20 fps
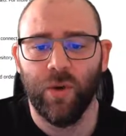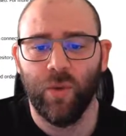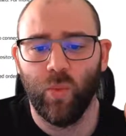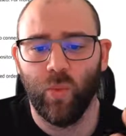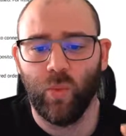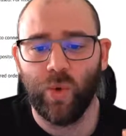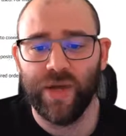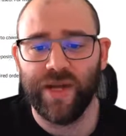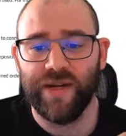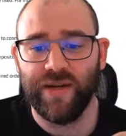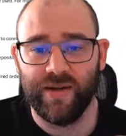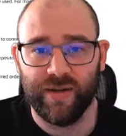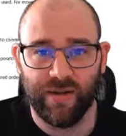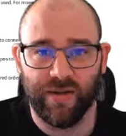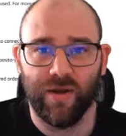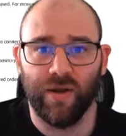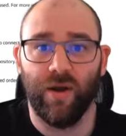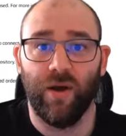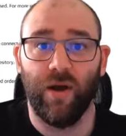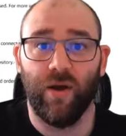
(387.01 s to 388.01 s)
We
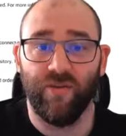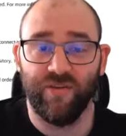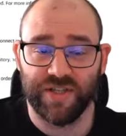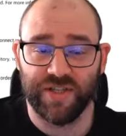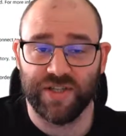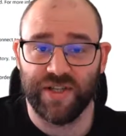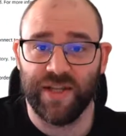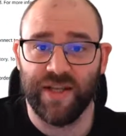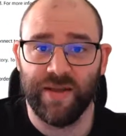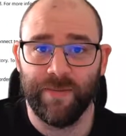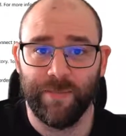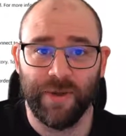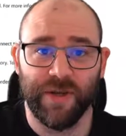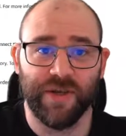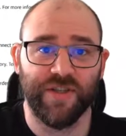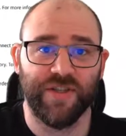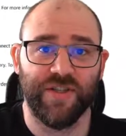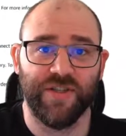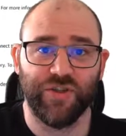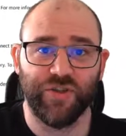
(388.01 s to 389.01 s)
obviously,
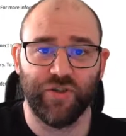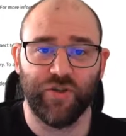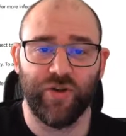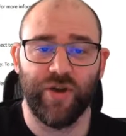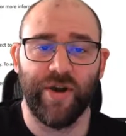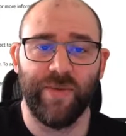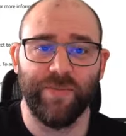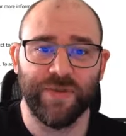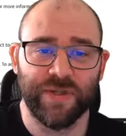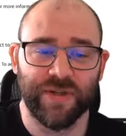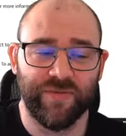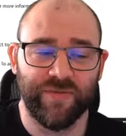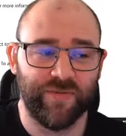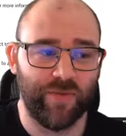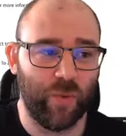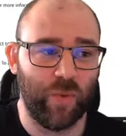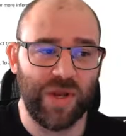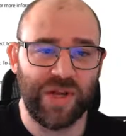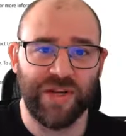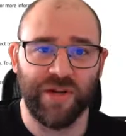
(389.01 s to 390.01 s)
because the script
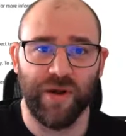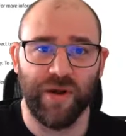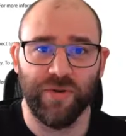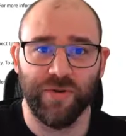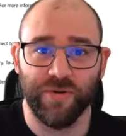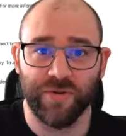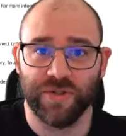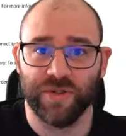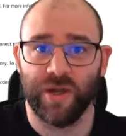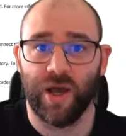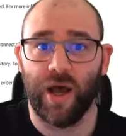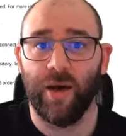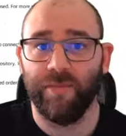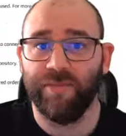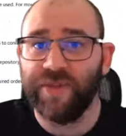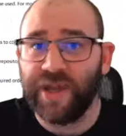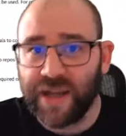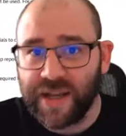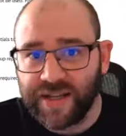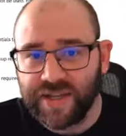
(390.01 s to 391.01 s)
for Windows
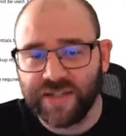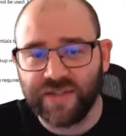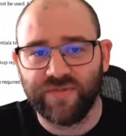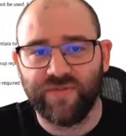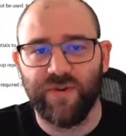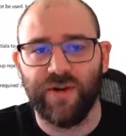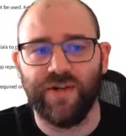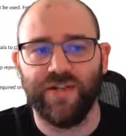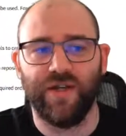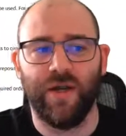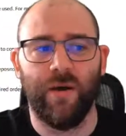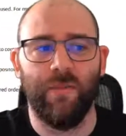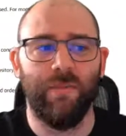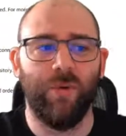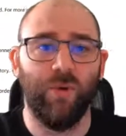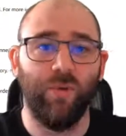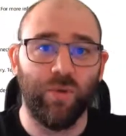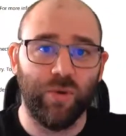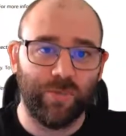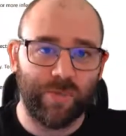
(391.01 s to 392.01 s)
updates, for
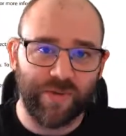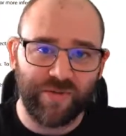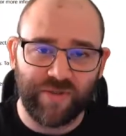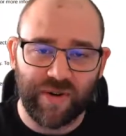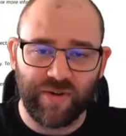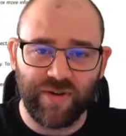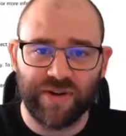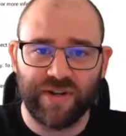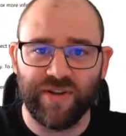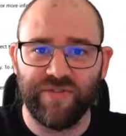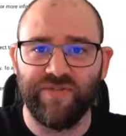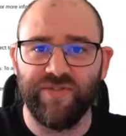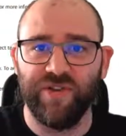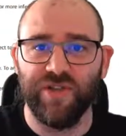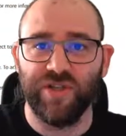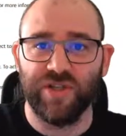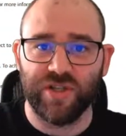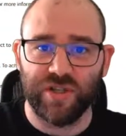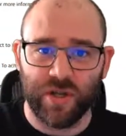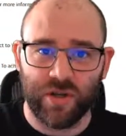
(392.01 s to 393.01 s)
example, would be very
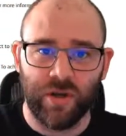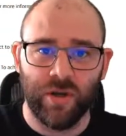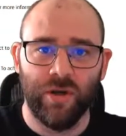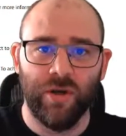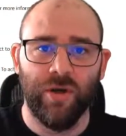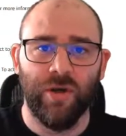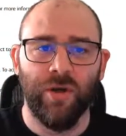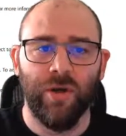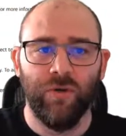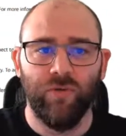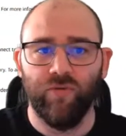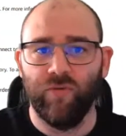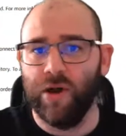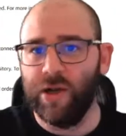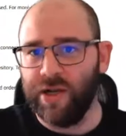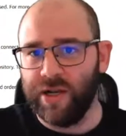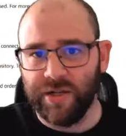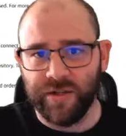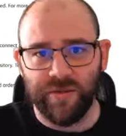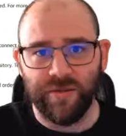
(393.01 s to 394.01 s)
different to
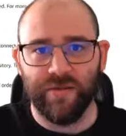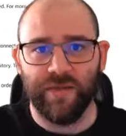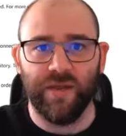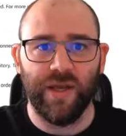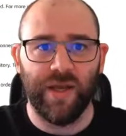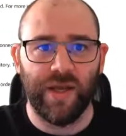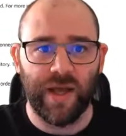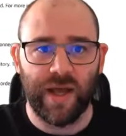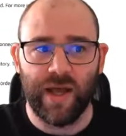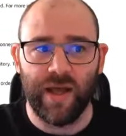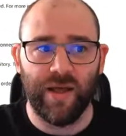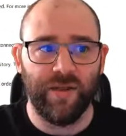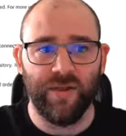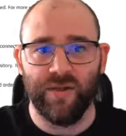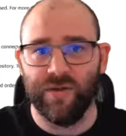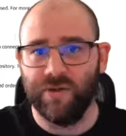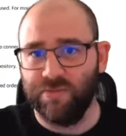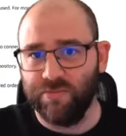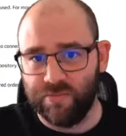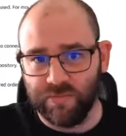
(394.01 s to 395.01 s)
running the
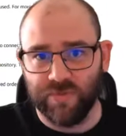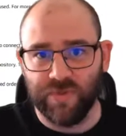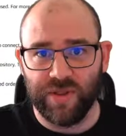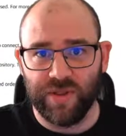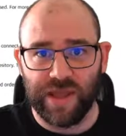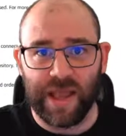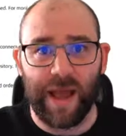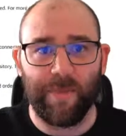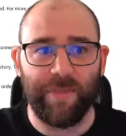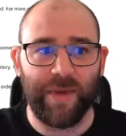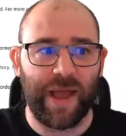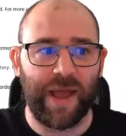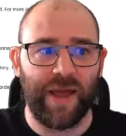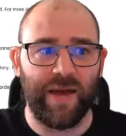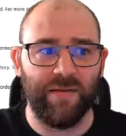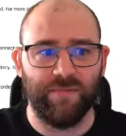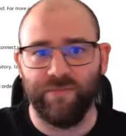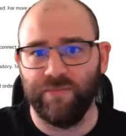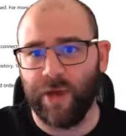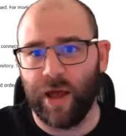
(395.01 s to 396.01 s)

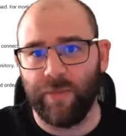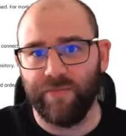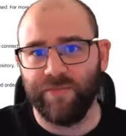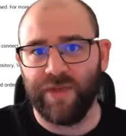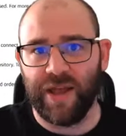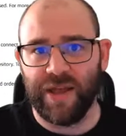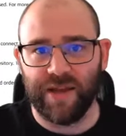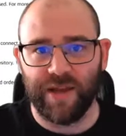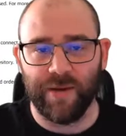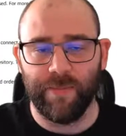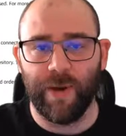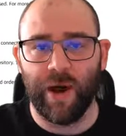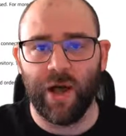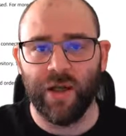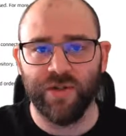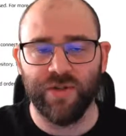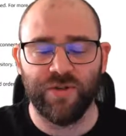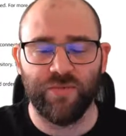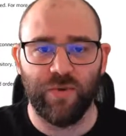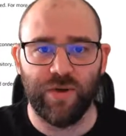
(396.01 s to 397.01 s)
apt-get update
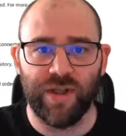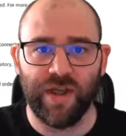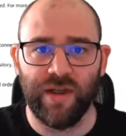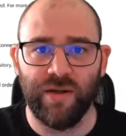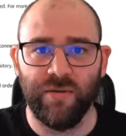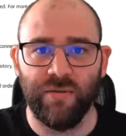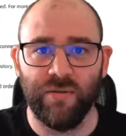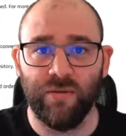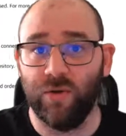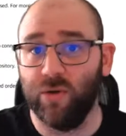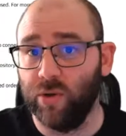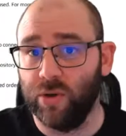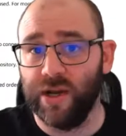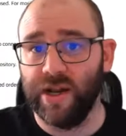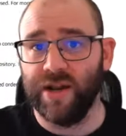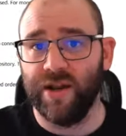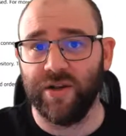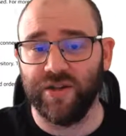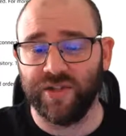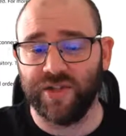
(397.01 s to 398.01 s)
commands within your
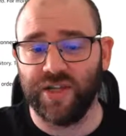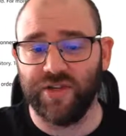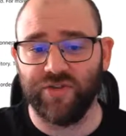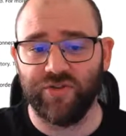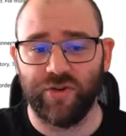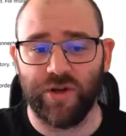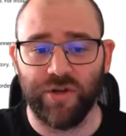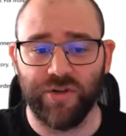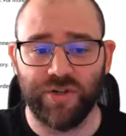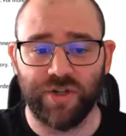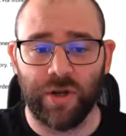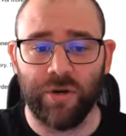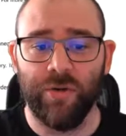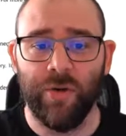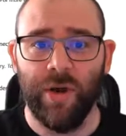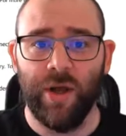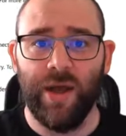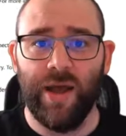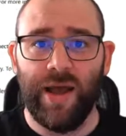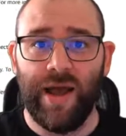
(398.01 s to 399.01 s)
Linux distro. So
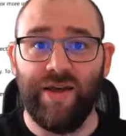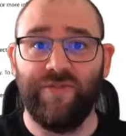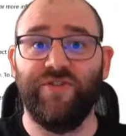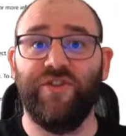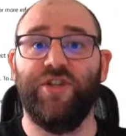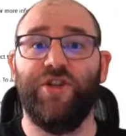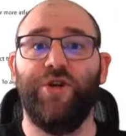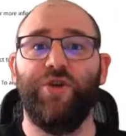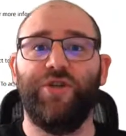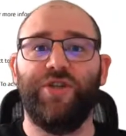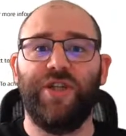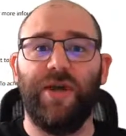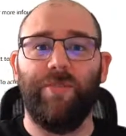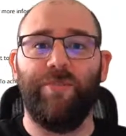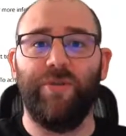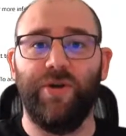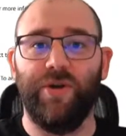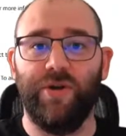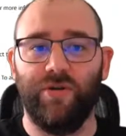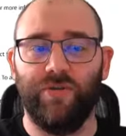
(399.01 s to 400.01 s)
have 2
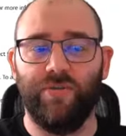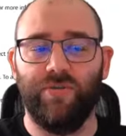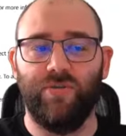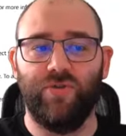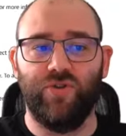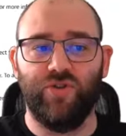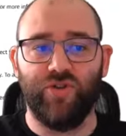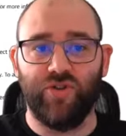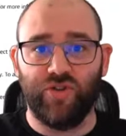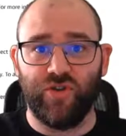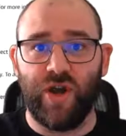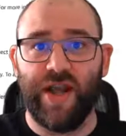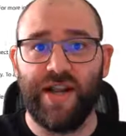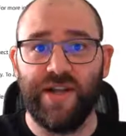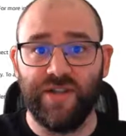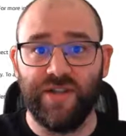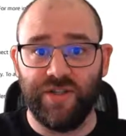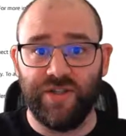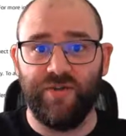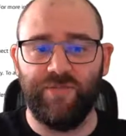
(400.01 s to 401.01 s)
separate
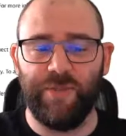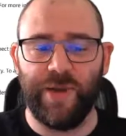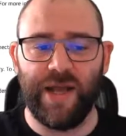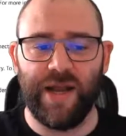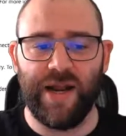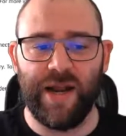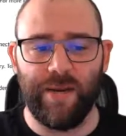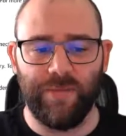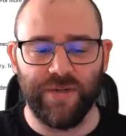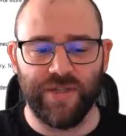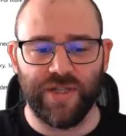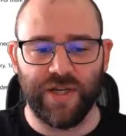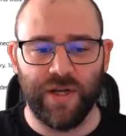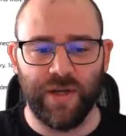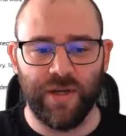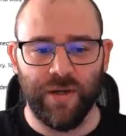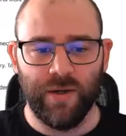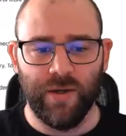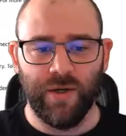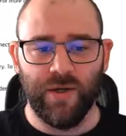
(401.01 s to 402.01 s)
strains of being able
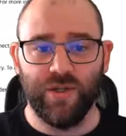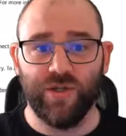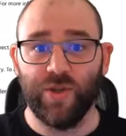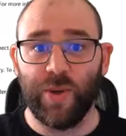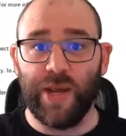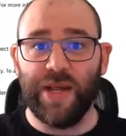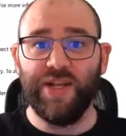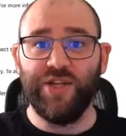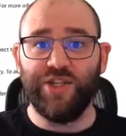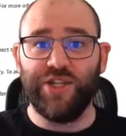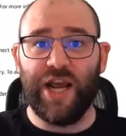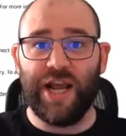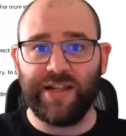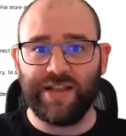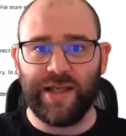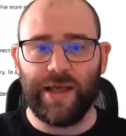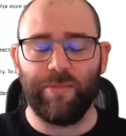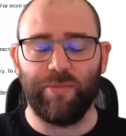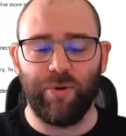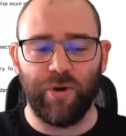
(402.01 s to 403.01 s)
to inject
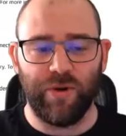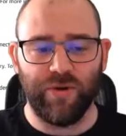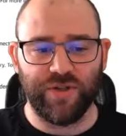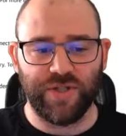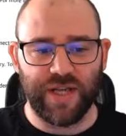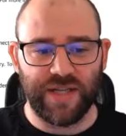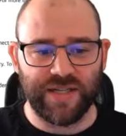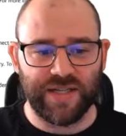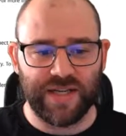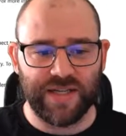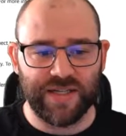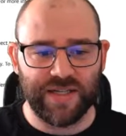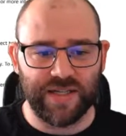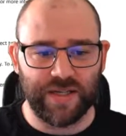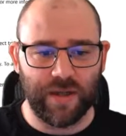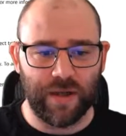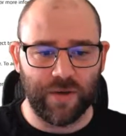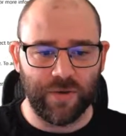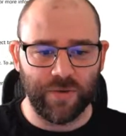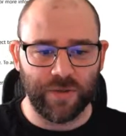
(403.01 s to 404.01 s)
that process into
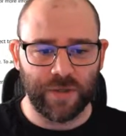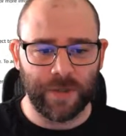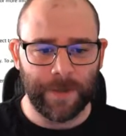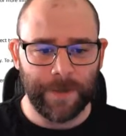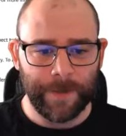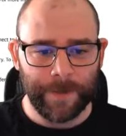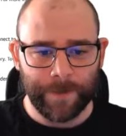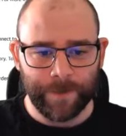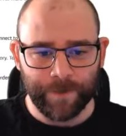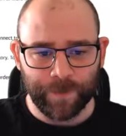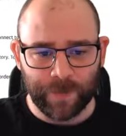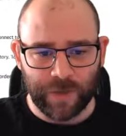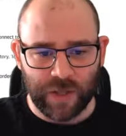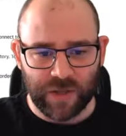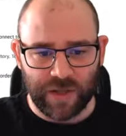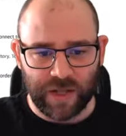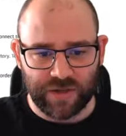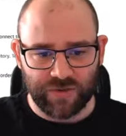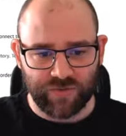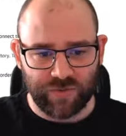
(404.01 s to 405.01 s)
those. And
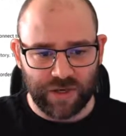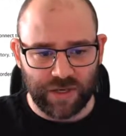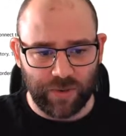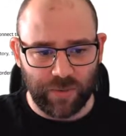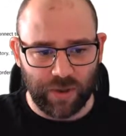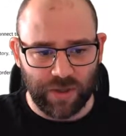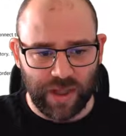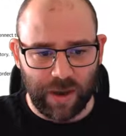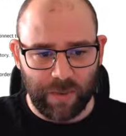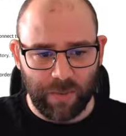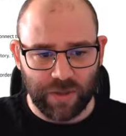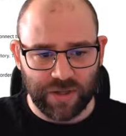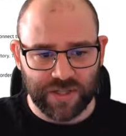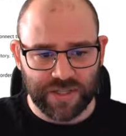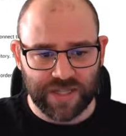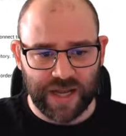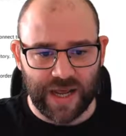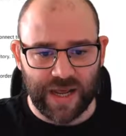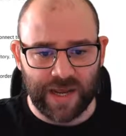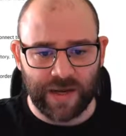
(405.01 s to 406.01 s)
that's really what that one's
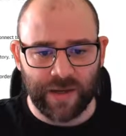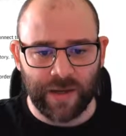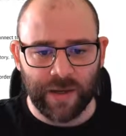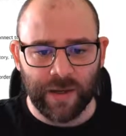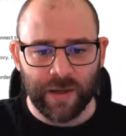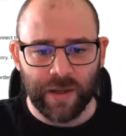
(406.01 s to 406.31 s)
saying.